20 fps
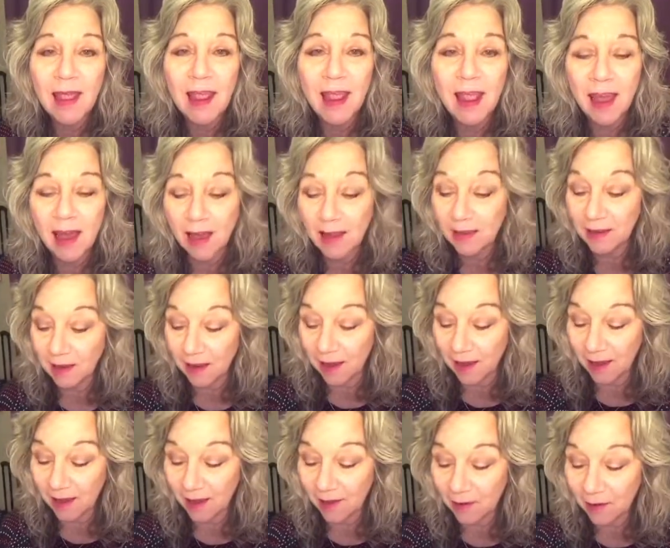And
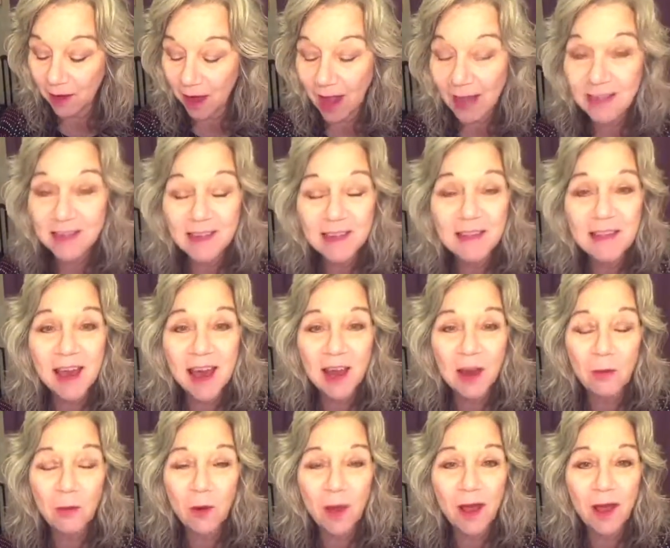I did that
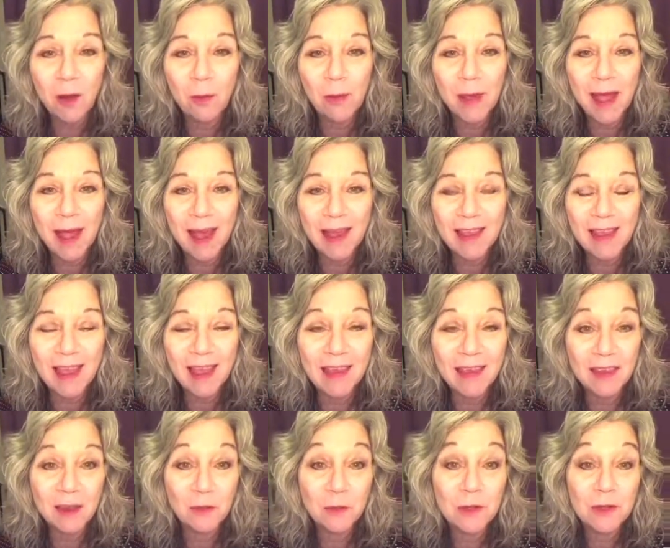a while back,
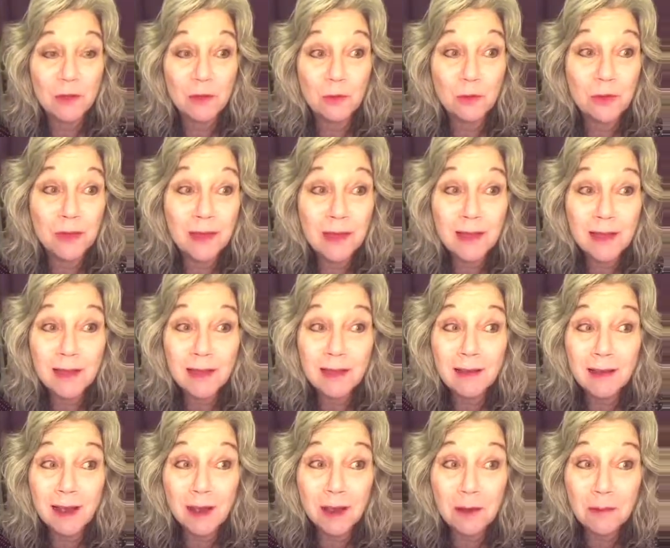and it was
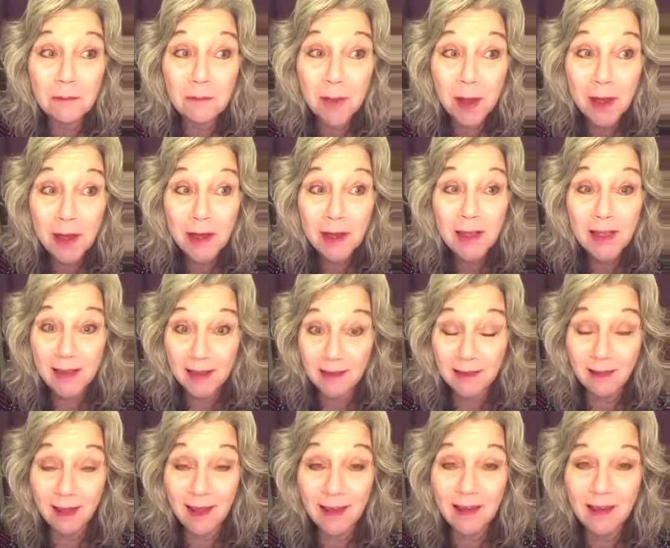really
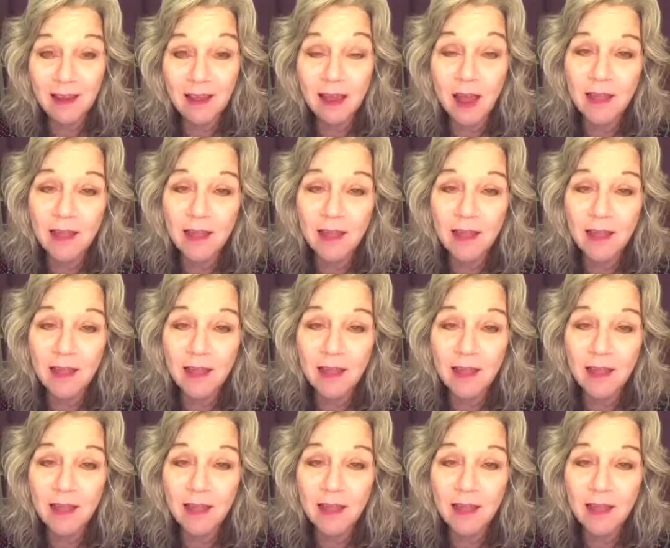enlightening.